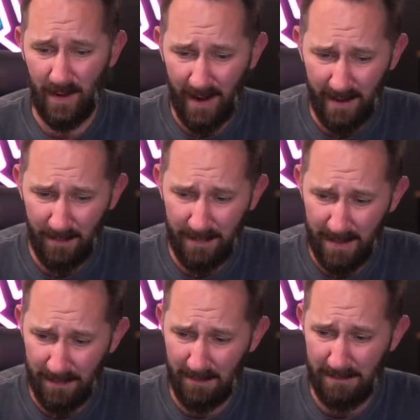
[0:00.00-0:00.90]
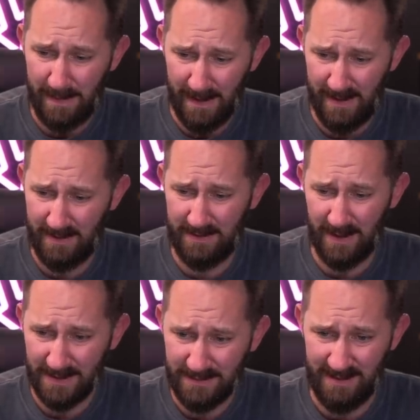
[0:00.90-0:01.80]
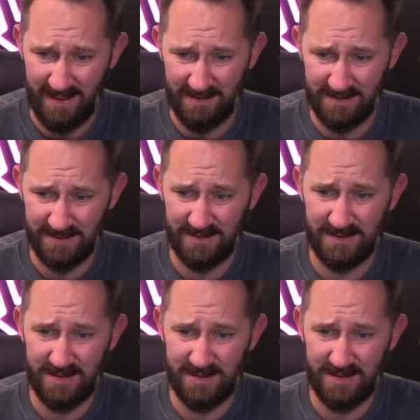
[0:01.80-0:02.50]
Why are people buying toenails?